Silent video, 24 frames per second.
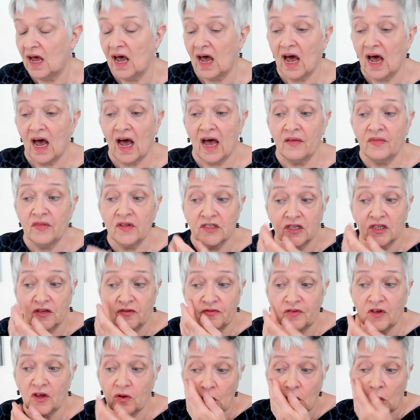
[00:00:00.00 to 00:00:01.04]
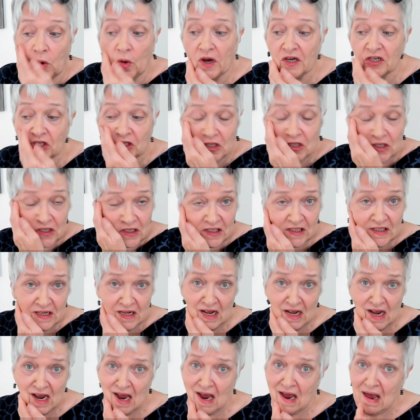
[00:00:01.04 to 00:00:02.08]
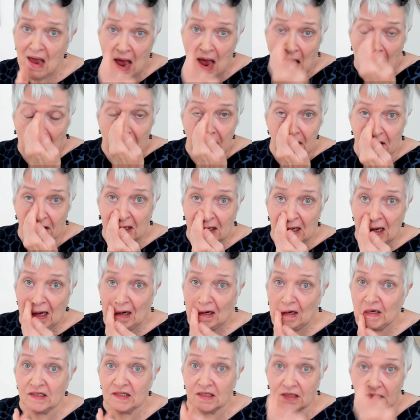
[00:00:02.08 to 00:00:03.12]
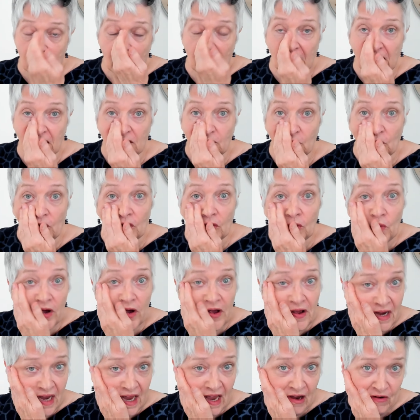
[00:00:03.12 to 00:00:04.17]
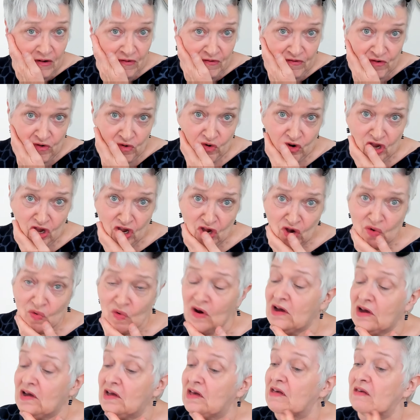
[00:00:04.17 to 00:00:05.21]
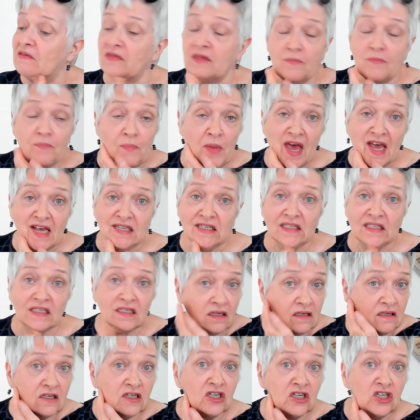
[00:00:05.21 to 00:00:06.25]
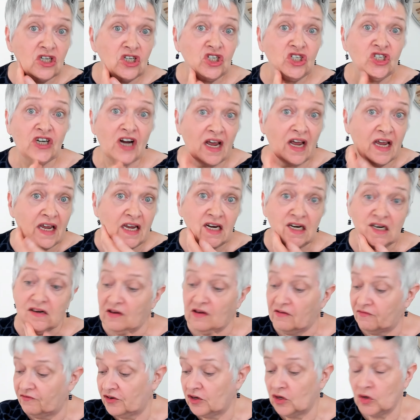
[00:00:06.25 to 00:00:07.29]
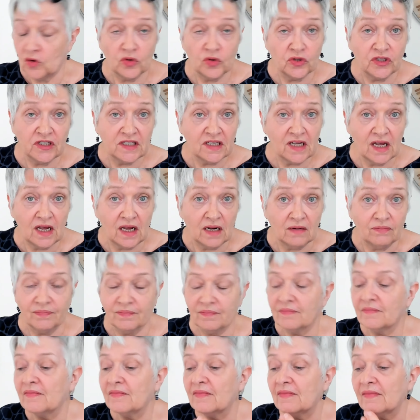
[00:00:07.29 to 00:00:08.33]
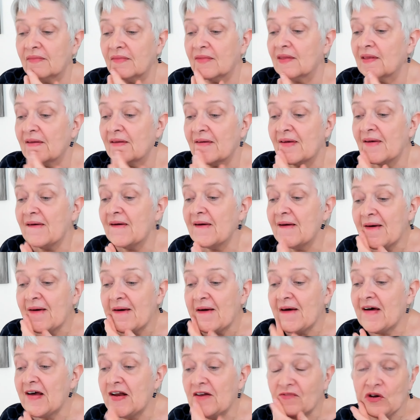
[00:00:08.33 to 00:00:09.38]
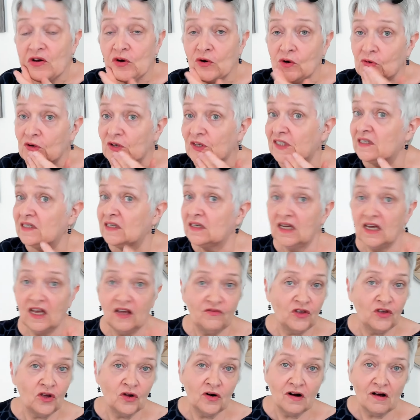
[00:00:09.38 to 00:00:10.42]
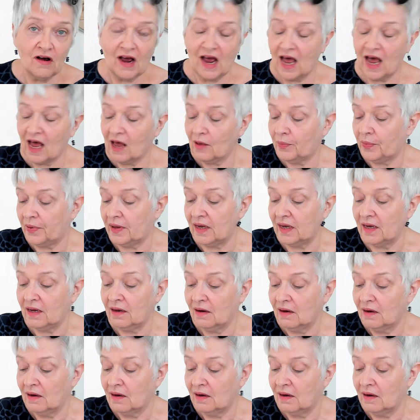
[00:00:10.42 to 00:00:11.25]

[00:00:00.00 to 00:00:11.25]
and there's a few questions there, and at the end it will work out for you the best shade for your skin. And of course, if you're not happy,